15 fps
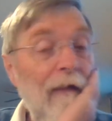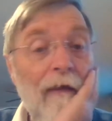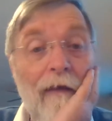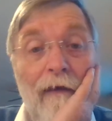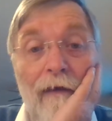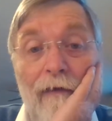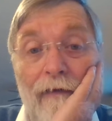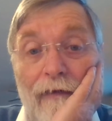
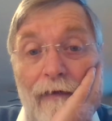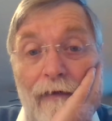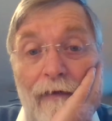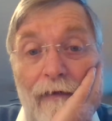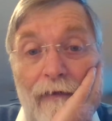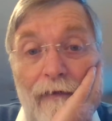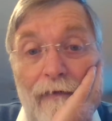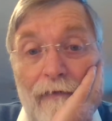
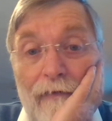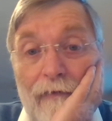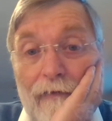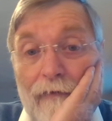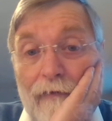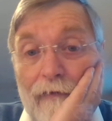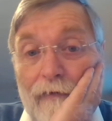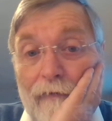Okay,
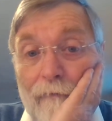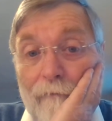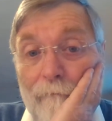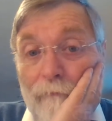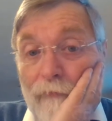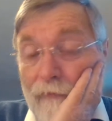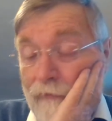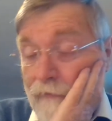a
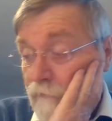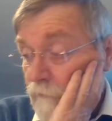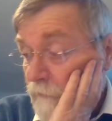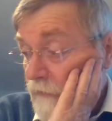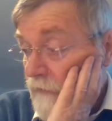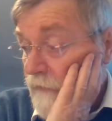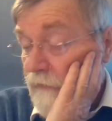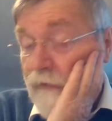little
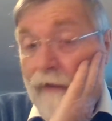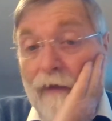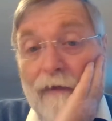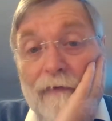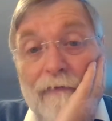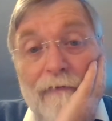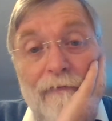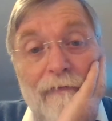bit
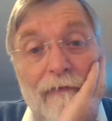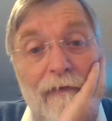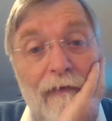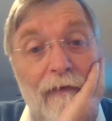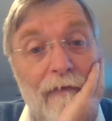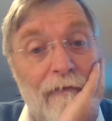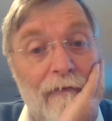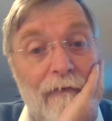later today.
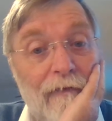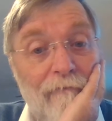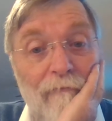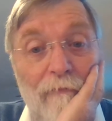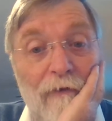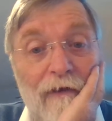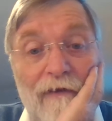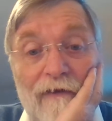I've never
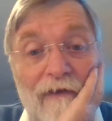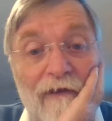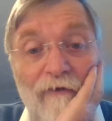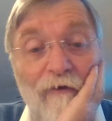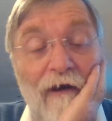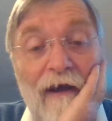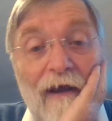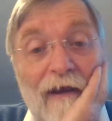been to
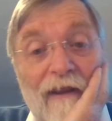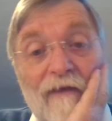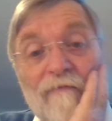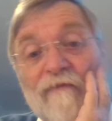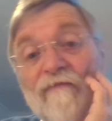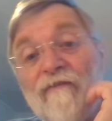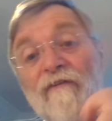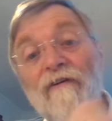LaGuardia
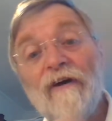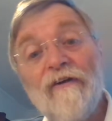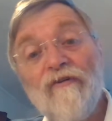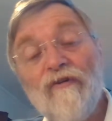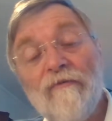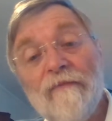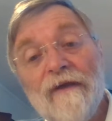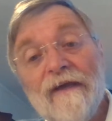before. I
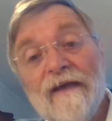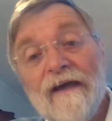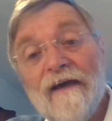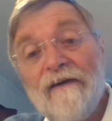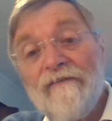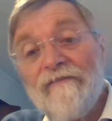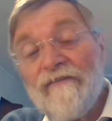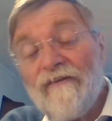normally
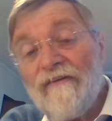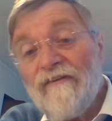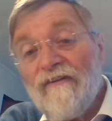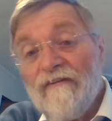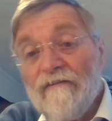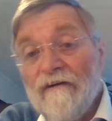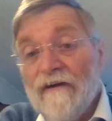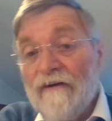go to
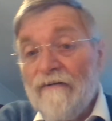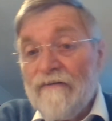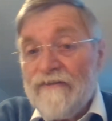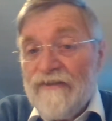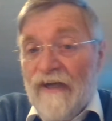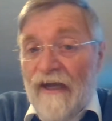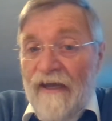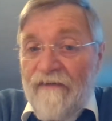Newark or
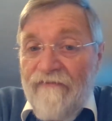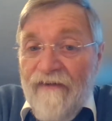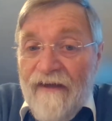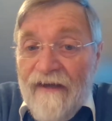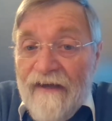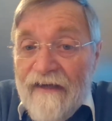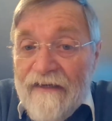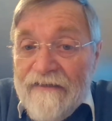
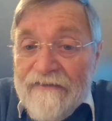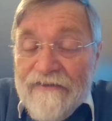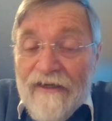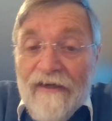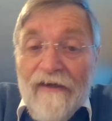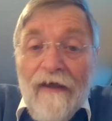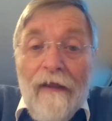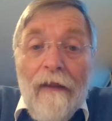JFK,
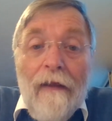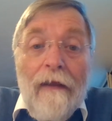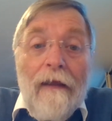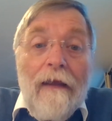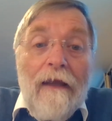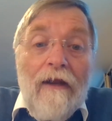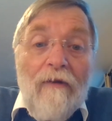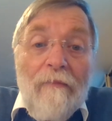so
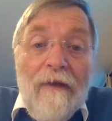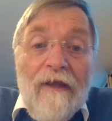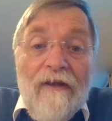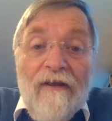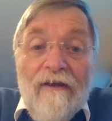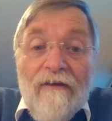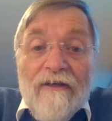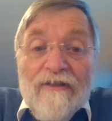it'll be a
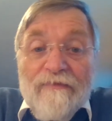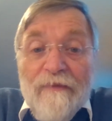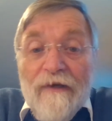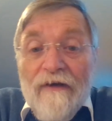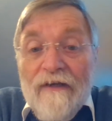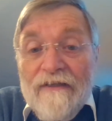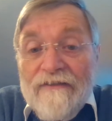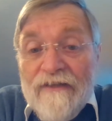new
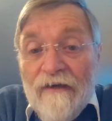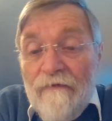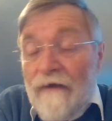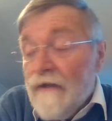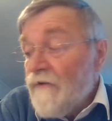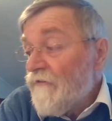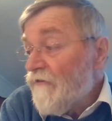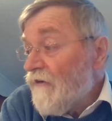experience. So I'm
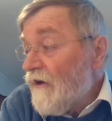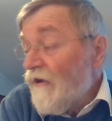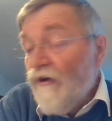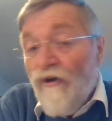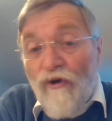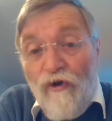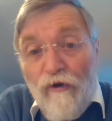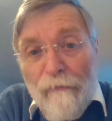going to try
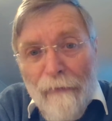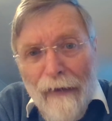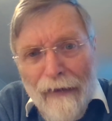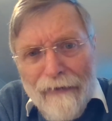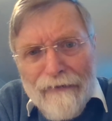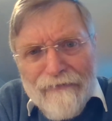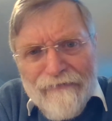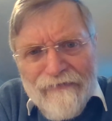the
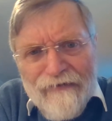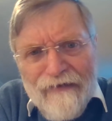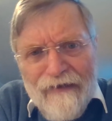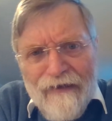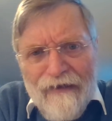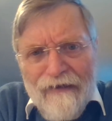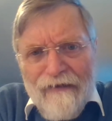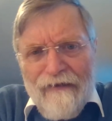Uber, see
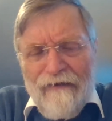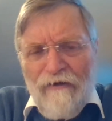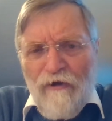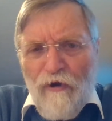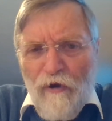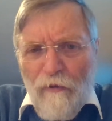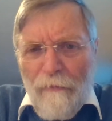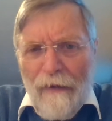how the
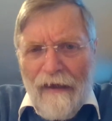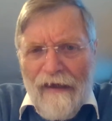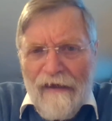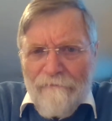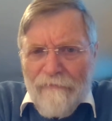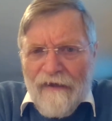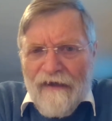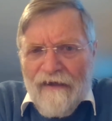Uber
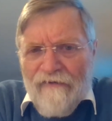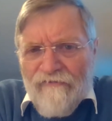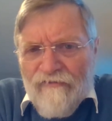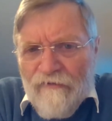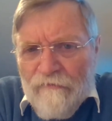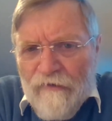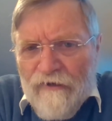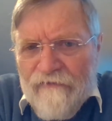app goes
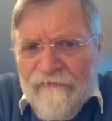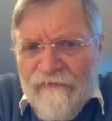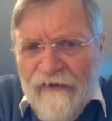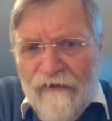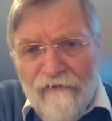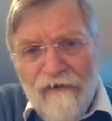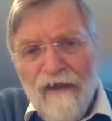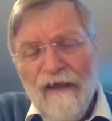on my
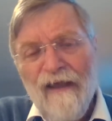phone.